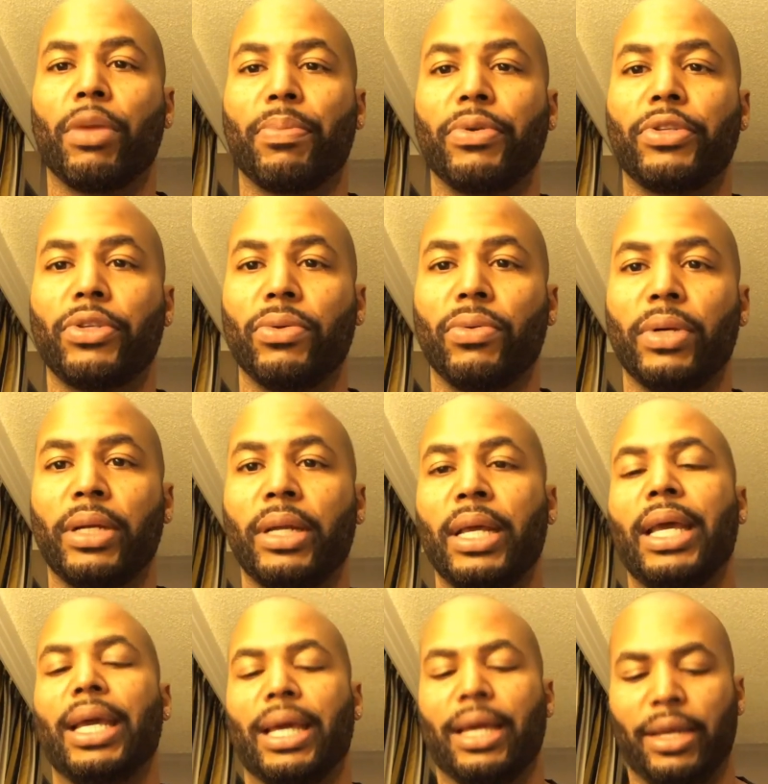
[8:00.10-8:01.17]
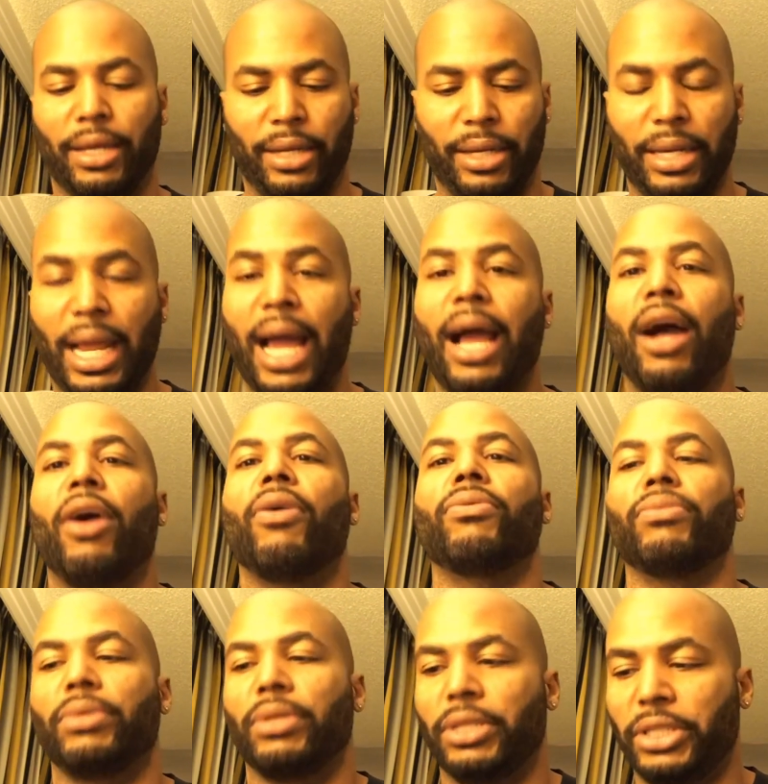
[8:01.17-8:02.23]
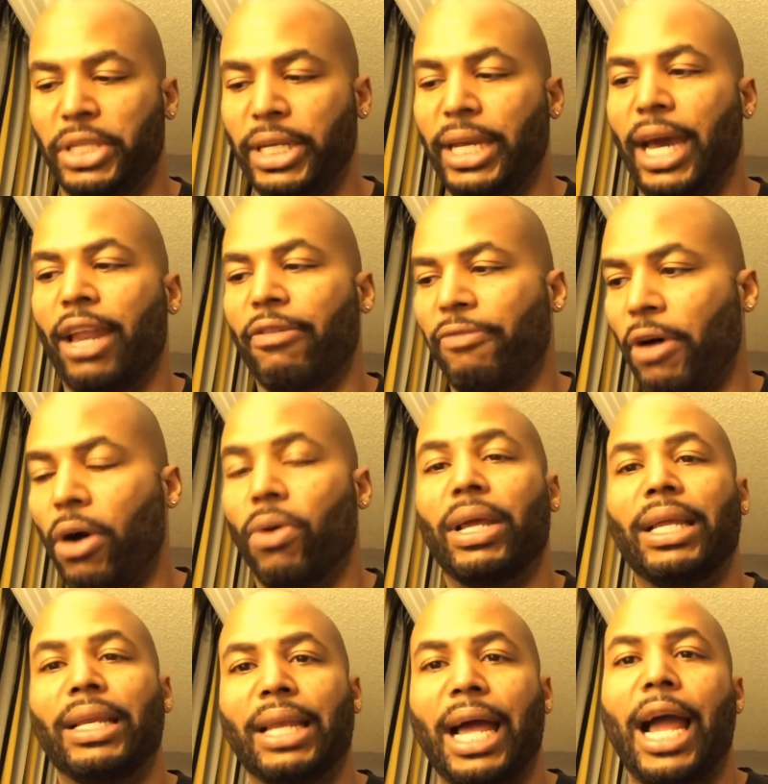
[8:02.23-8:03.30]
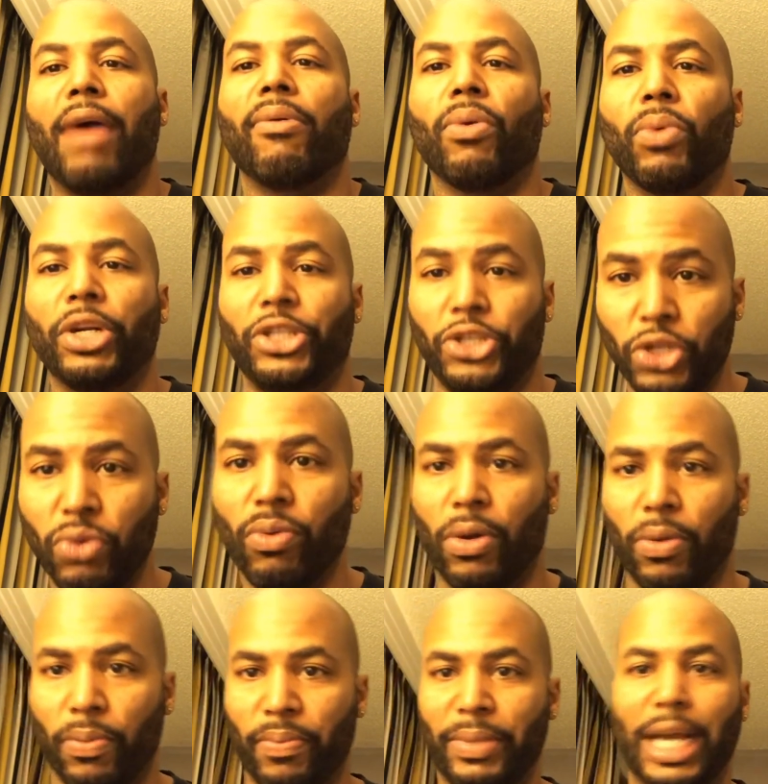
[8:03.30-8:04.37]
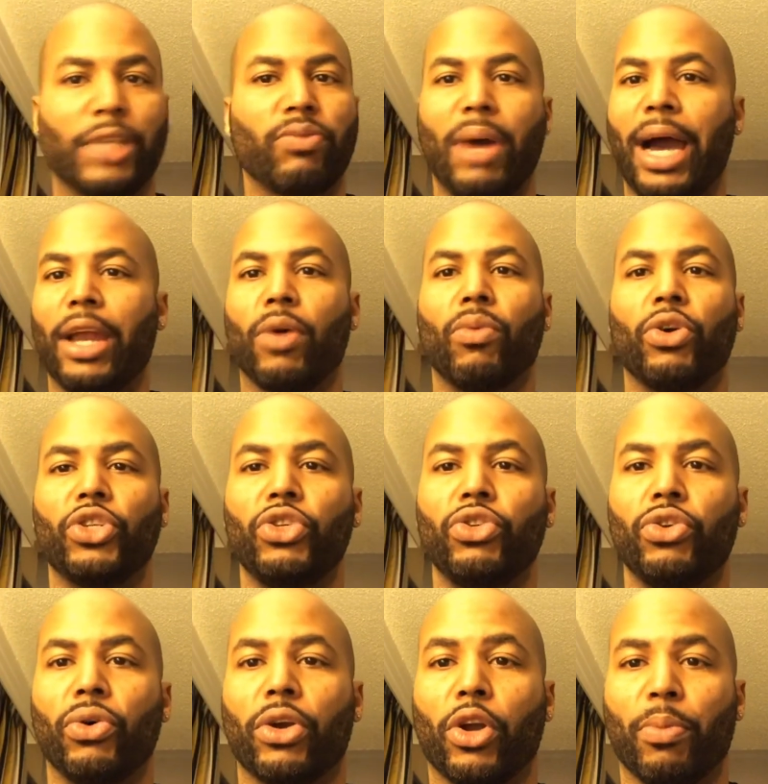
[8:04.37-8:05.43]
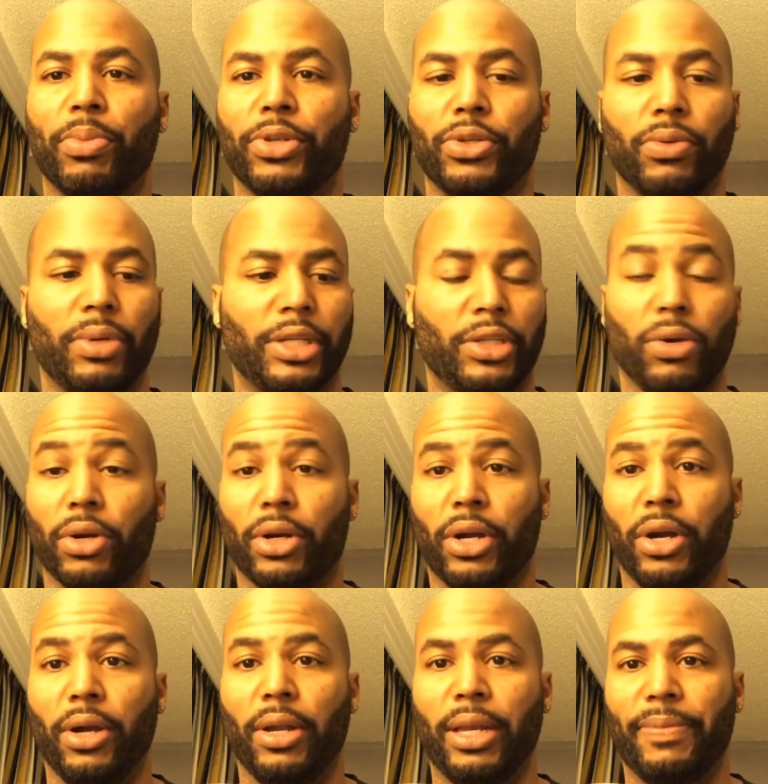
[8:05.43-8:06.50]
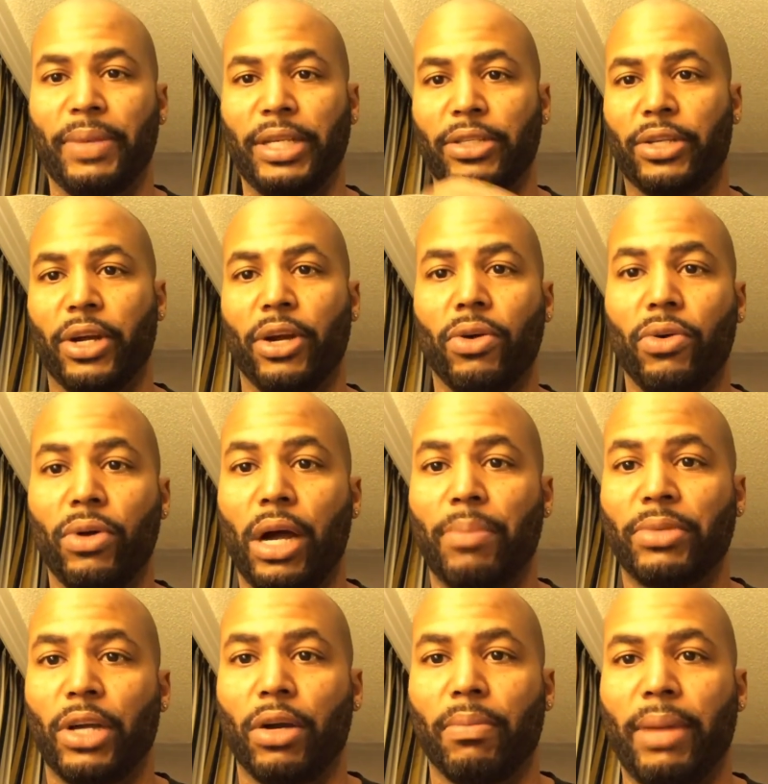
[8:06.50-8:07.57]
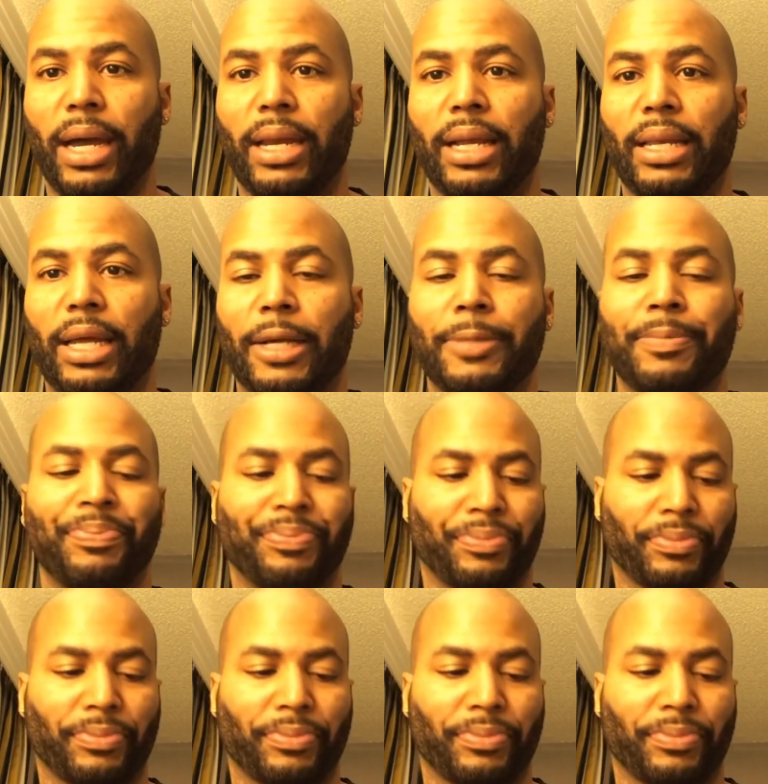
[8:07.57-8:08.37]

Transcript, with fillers: the pursuing, now she got to fall in line with what you want. That's why I don't want you doing no pursuing. So, a girl, this girl who I'm talking about in Atlanta,